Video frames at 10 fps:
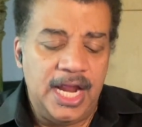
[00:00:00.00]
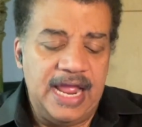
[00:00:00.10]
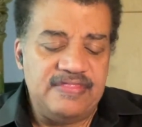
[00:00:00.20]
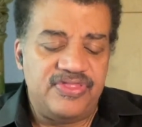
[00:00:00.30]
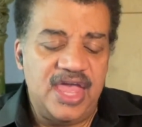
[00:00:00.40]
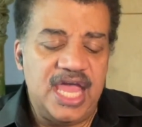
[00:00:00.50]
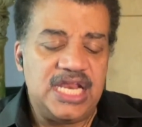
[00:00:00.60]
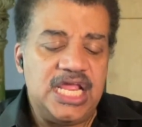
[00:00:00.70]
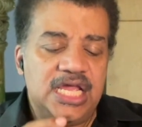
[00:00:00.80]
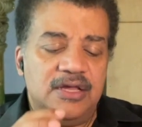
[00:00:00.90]
and
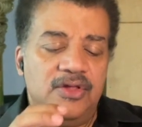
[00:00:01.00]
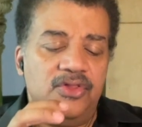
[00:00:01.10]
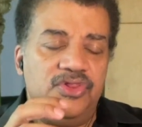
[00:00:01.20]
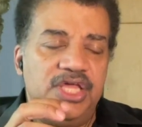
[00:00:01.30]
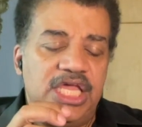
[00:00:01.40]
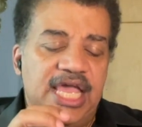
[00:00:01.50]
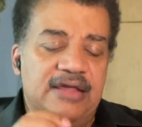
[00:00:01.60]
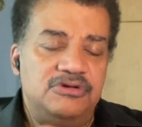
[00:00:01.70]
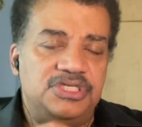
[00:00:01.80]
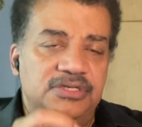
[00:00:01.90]
then the
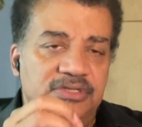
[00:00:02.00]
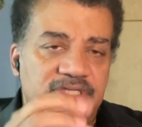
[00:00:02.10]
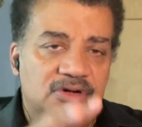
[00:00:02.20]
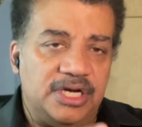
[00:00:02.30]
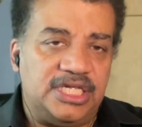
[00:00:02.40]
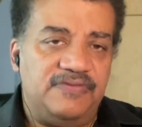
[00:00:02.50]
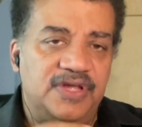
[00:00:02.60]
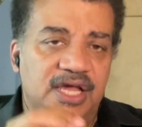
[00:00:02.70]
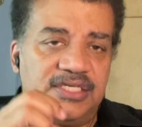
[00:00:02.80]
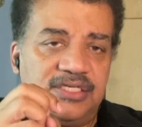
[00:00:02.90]
energy it'll start
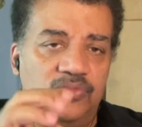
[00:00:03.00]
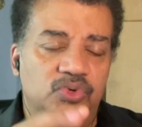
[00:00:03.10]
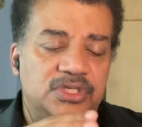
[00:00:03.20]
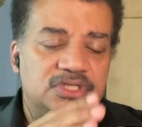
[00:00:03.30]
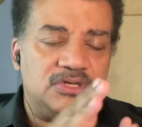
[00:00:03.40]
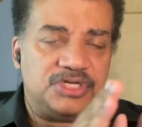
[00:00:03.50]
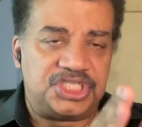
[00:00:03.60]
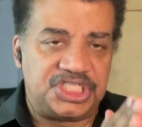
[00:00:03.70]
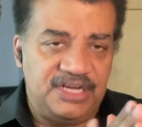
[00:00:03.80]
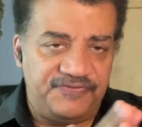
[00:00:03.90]
giving us will start
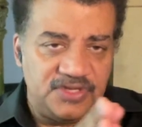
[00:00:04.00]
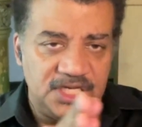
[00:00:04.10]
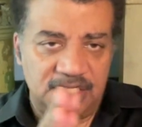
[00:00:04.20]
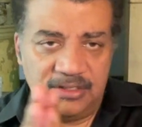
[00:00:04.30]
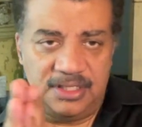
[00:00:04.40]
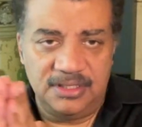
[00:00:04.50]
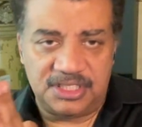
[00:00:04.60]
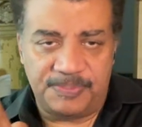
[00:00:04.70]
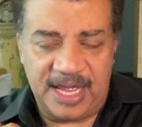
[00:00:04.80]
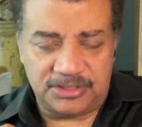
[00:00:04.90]
shifting in the
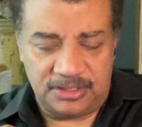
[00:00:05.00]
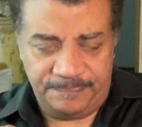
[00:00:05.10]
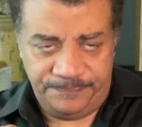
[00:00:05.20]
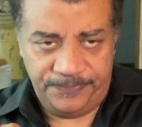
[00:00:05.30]
spectrum,